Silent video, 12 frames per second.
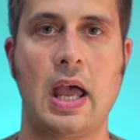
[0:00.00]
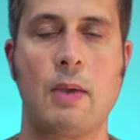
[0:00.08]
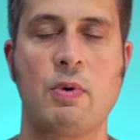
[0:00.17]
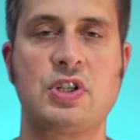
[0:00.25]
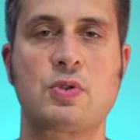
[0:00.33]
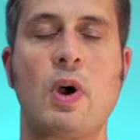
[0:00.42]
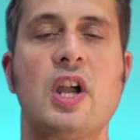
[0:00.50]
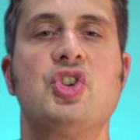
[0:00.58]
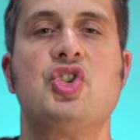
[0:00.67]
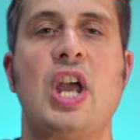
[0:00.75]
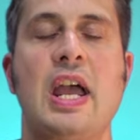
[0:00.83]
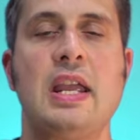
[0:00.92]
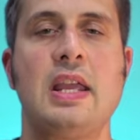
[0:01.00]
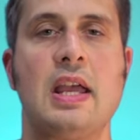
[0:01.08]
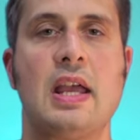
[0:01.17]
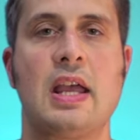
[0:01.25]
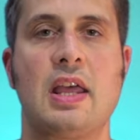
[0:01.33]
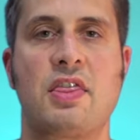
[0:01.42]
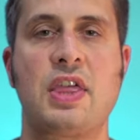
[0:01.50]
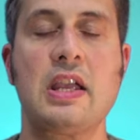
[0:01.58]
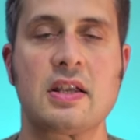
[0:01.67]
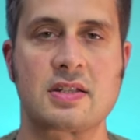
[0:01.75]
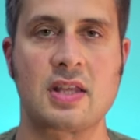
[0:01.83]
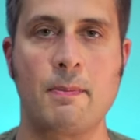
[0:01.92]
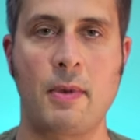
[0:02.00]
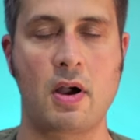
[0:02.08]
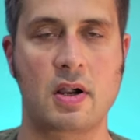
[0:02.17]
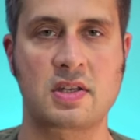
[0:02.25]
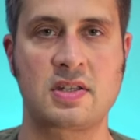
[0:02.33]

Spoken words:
Which is why Jay thinks that Mark